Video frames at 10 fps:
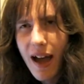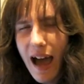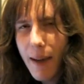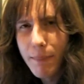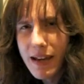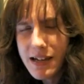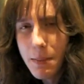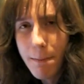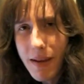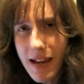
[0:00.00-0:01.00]
happy to
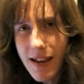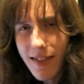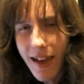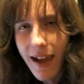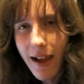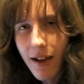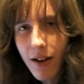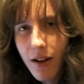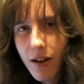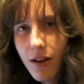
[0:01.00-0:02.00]
be there.
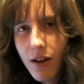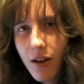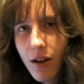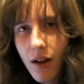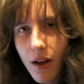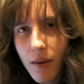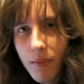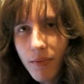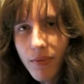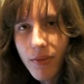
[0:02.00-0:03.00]

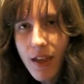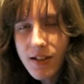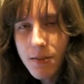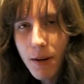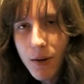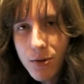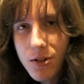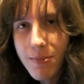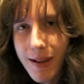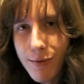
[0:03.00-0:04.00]
They're supposed
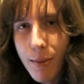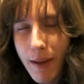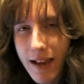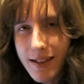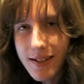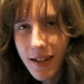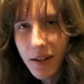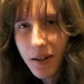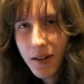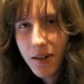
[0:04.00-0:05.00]
to be repenting.